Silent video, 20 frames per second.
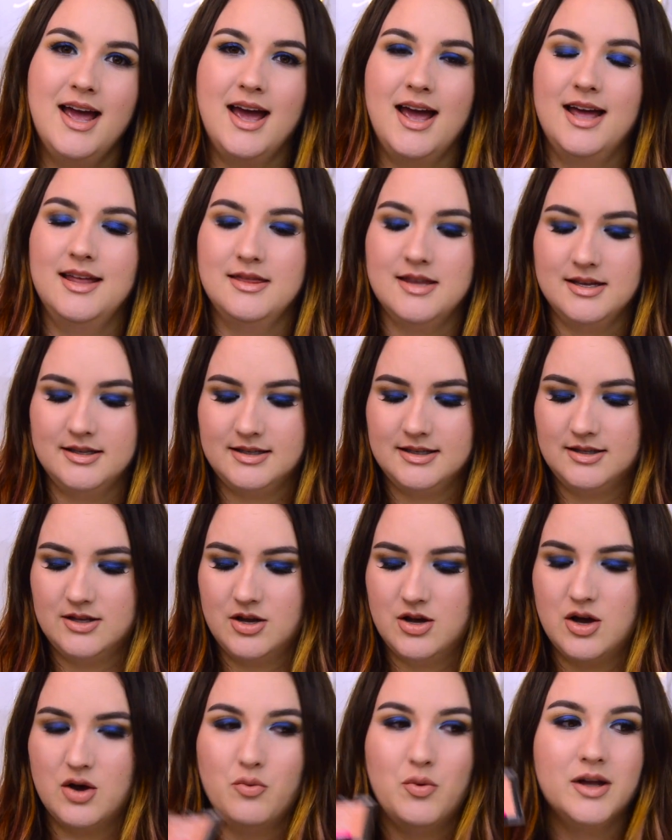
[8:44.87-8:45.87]
and it's
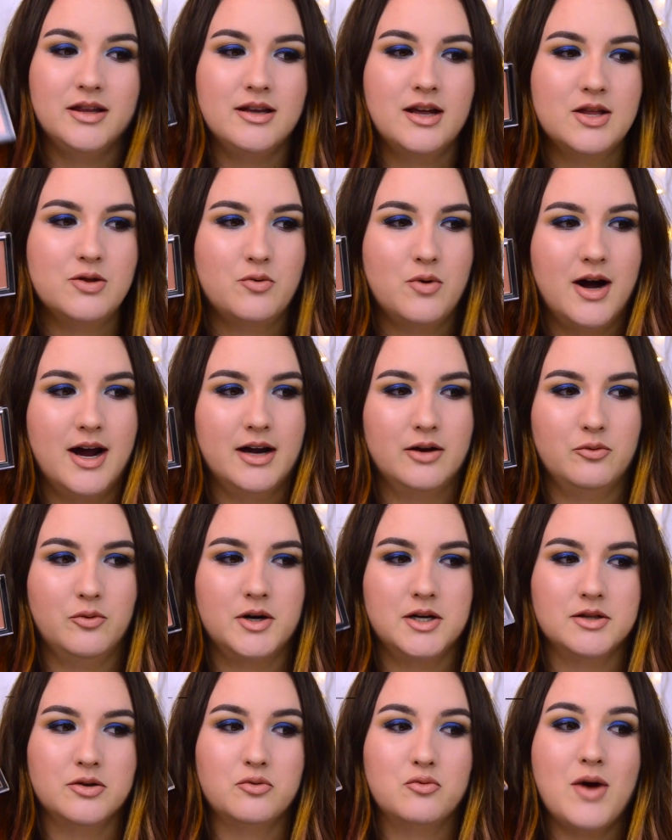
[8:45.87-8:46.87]
the Wet n Wild one.